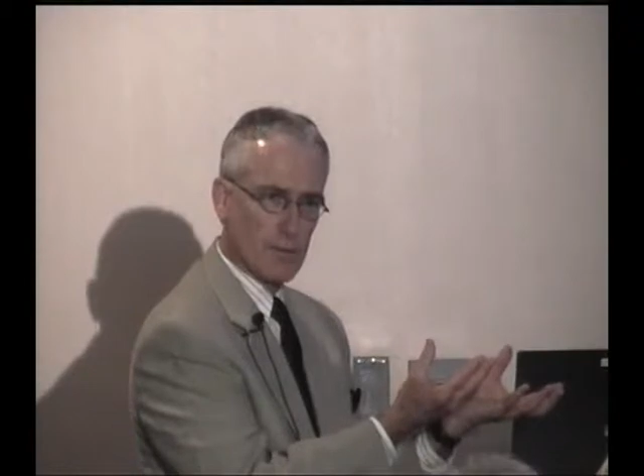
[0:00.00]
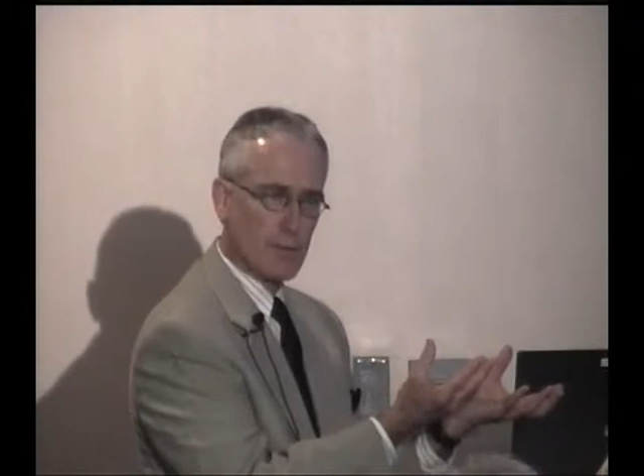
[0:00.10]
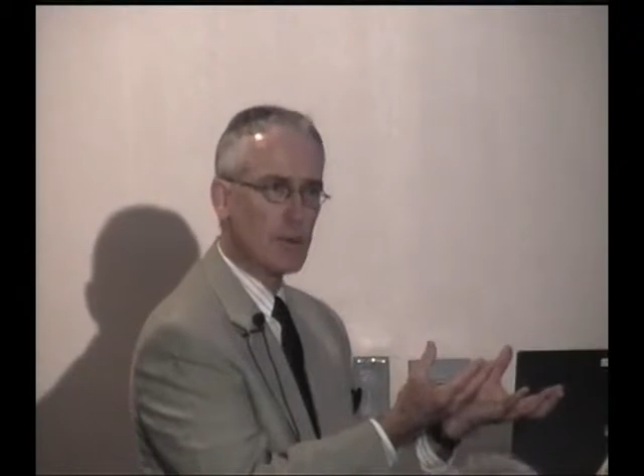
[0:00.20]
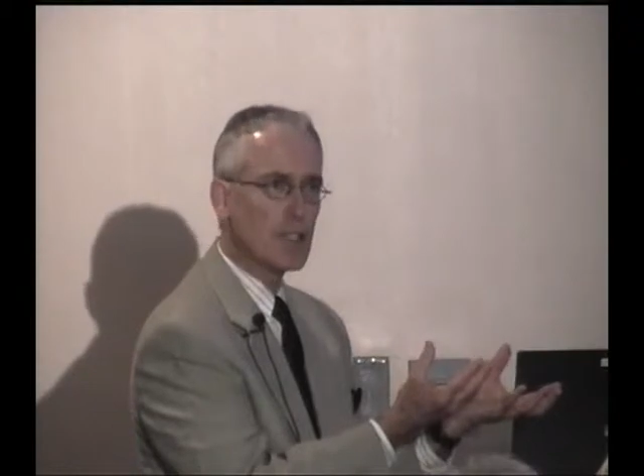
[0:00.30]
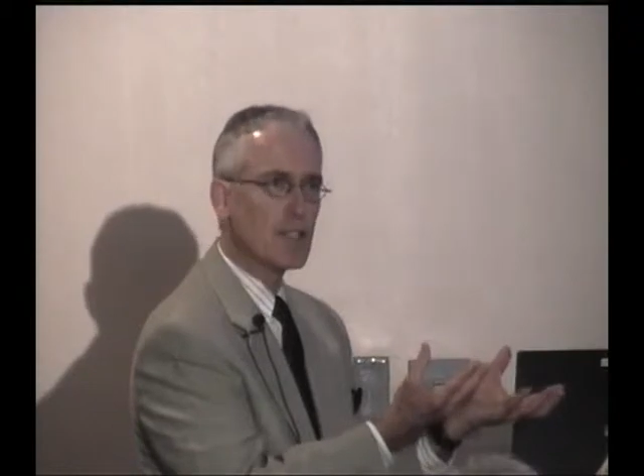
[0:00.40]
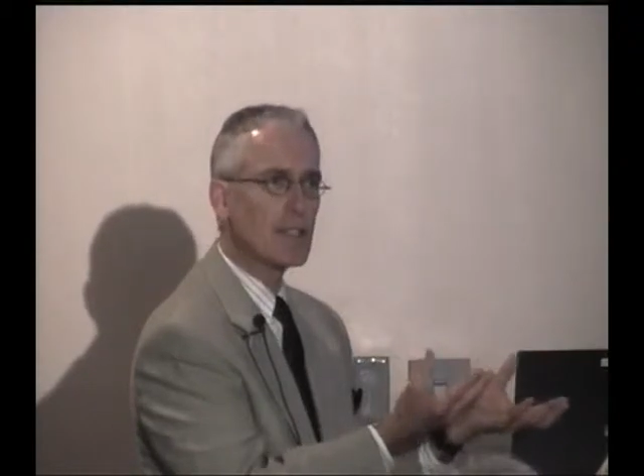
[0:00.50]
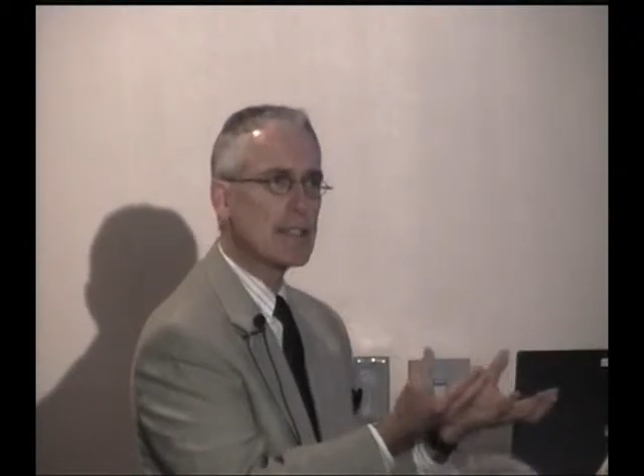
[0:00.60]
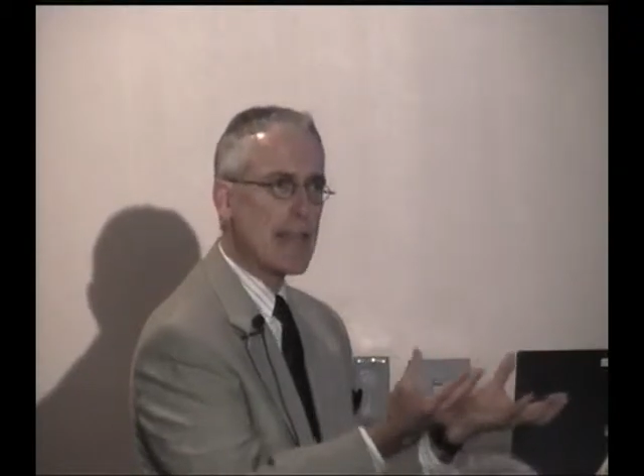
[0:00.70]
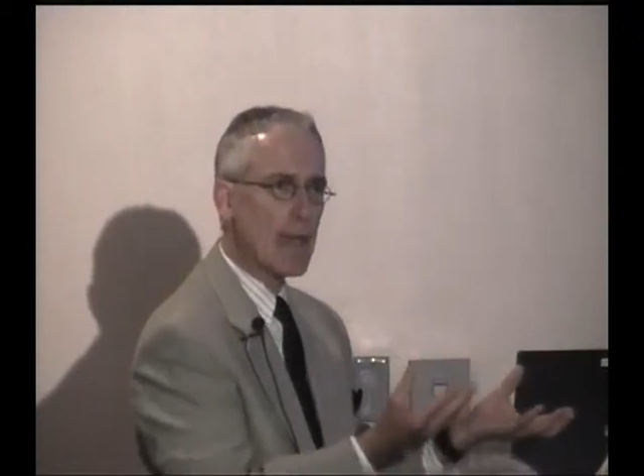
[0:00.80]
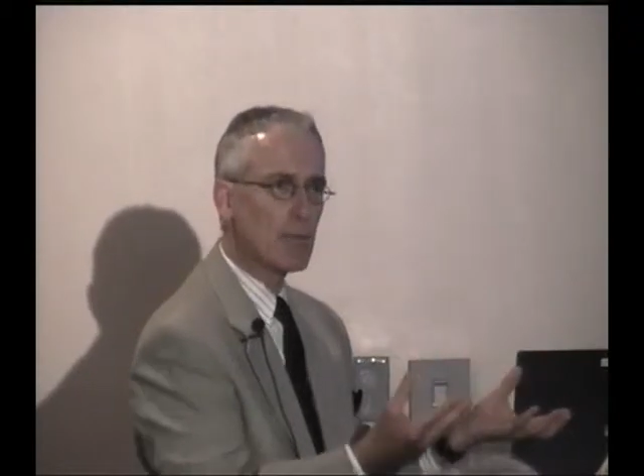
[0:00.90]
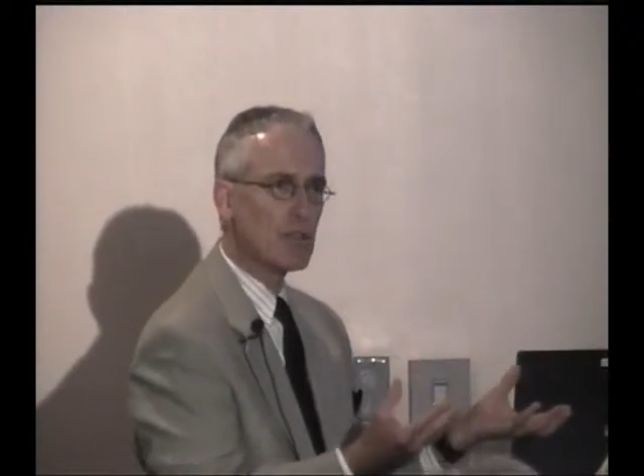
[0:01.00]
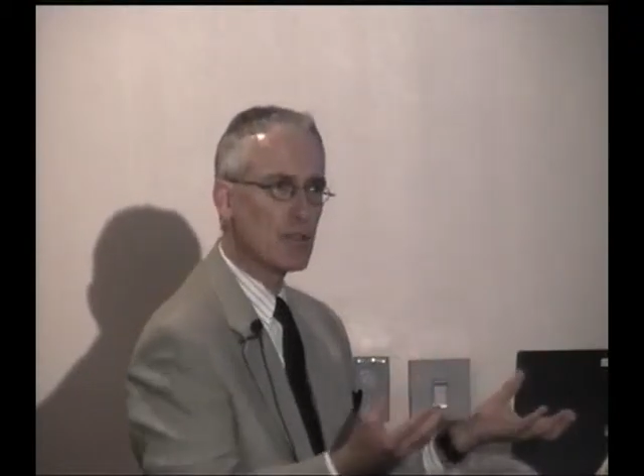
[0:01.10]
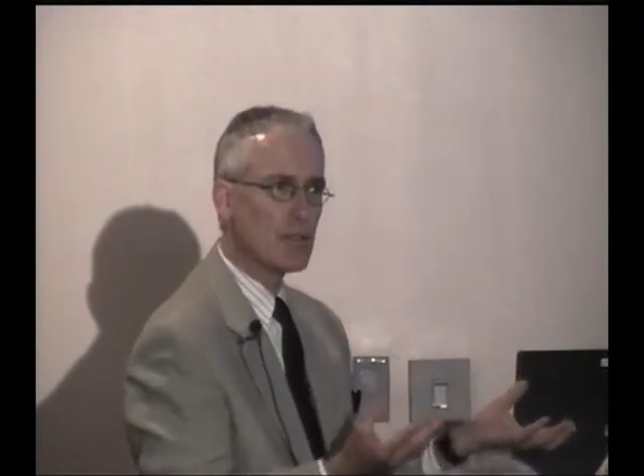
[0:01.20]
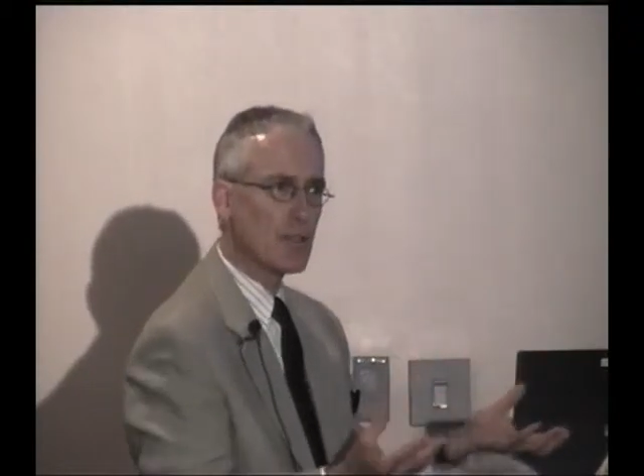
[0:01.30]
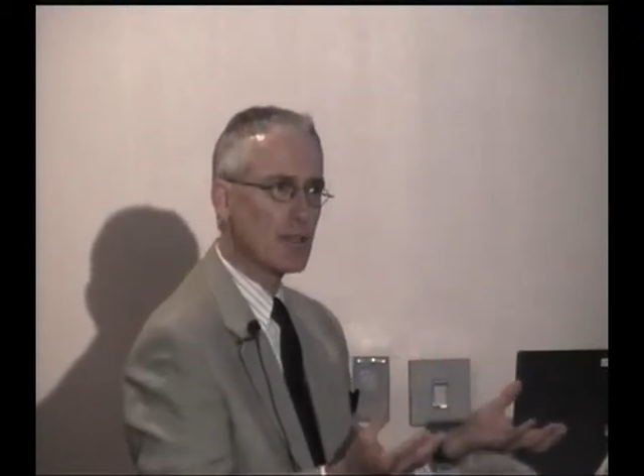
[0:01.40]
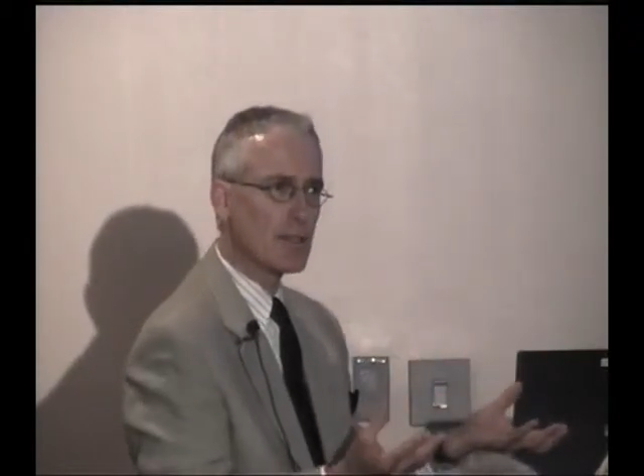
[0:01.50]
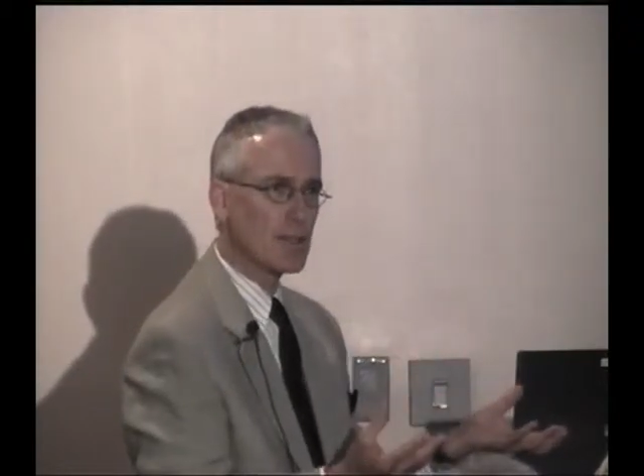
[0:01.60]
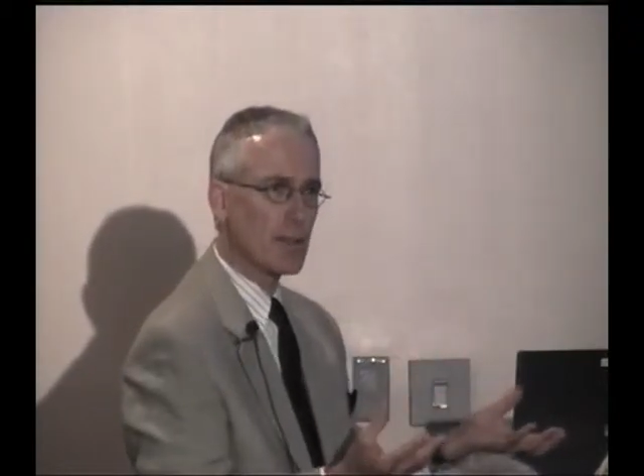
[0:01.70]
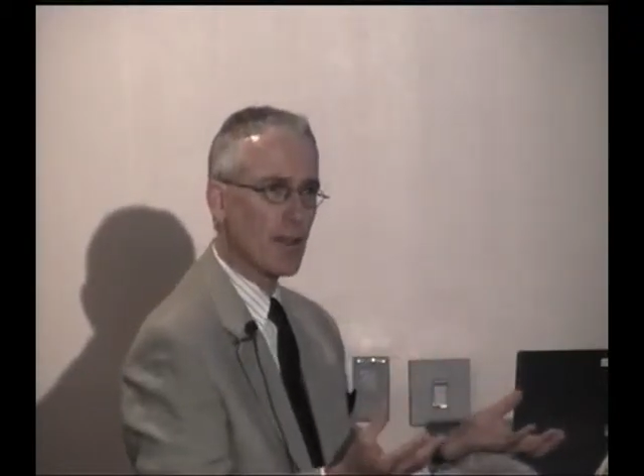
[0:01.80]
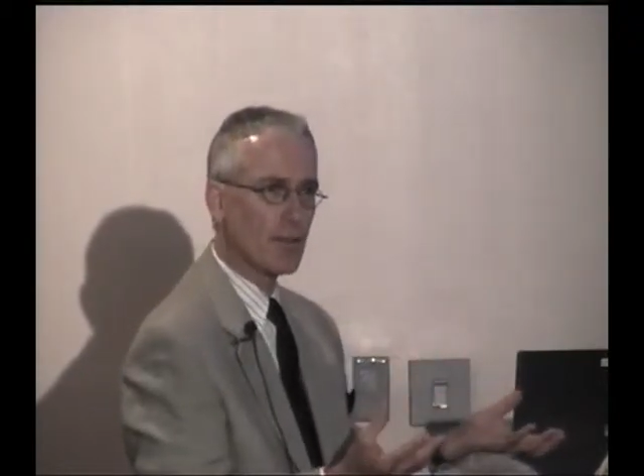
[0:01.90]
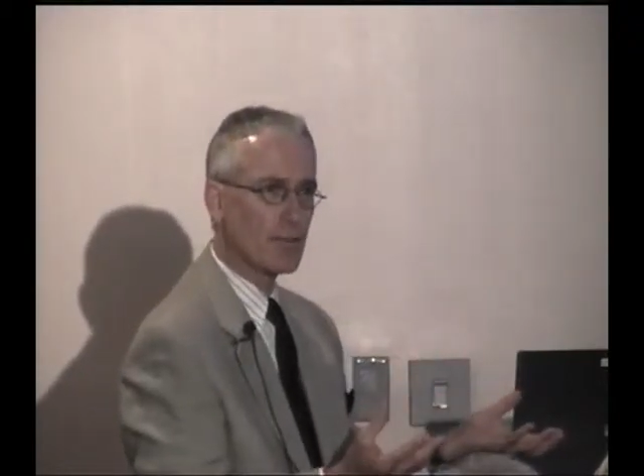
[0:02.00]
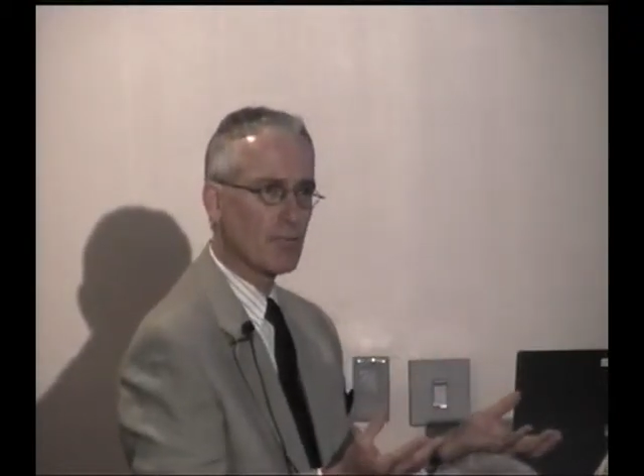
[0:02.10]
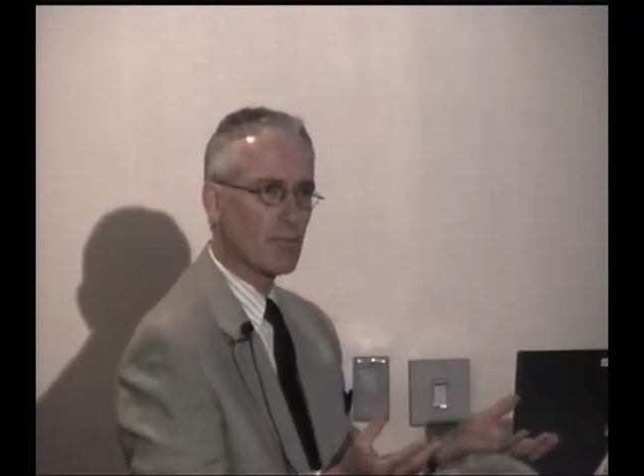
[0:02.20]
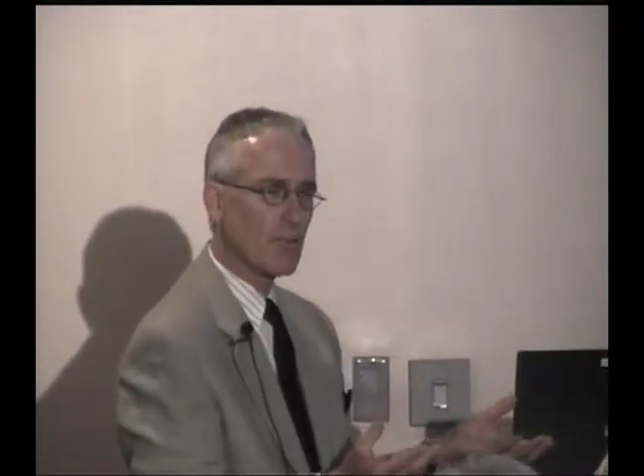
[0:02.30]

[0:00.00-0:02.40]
so it doesn't damage your skin cells.